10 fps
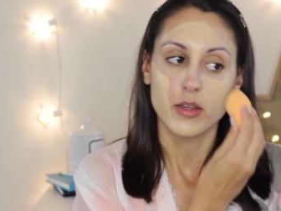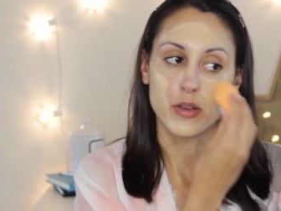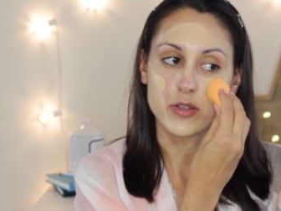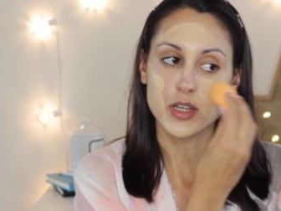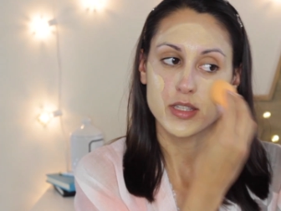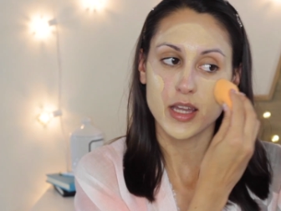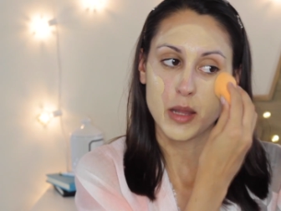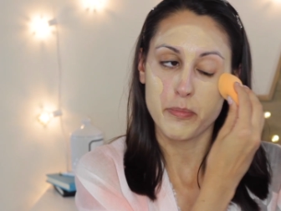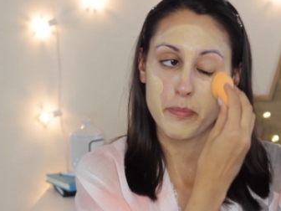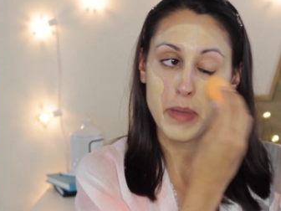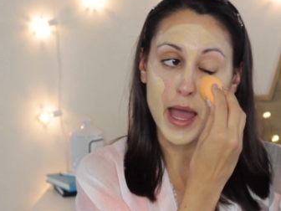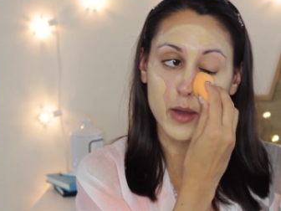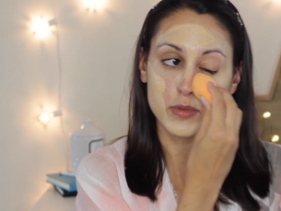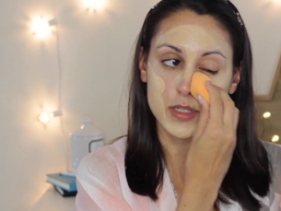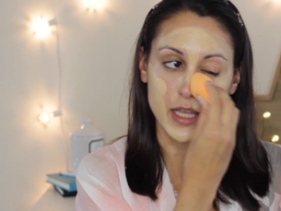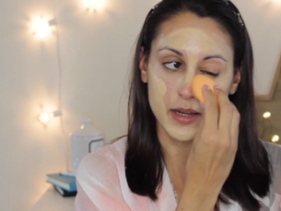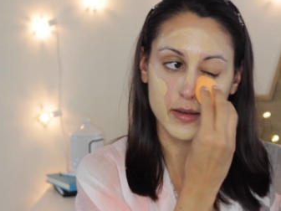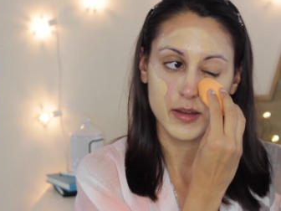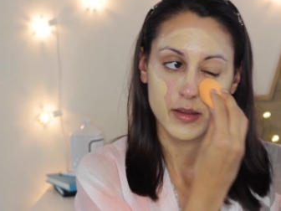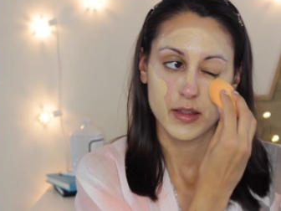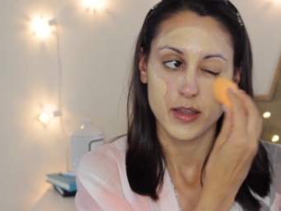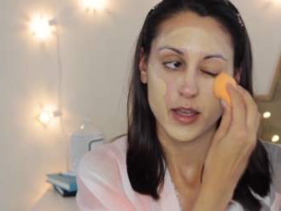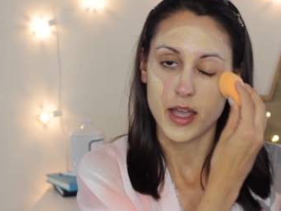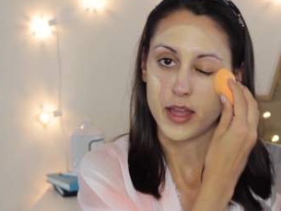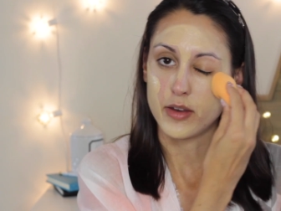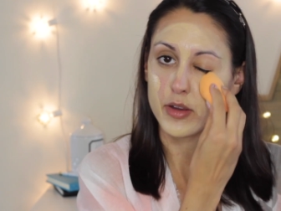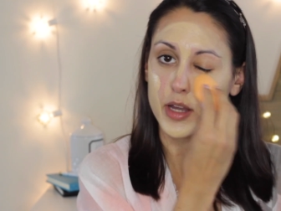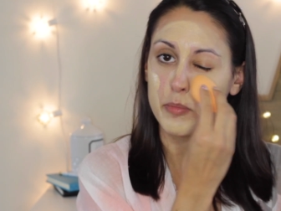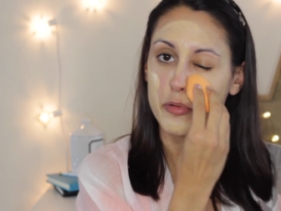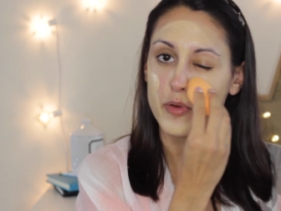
You're just gonna pounce it. And you're gonna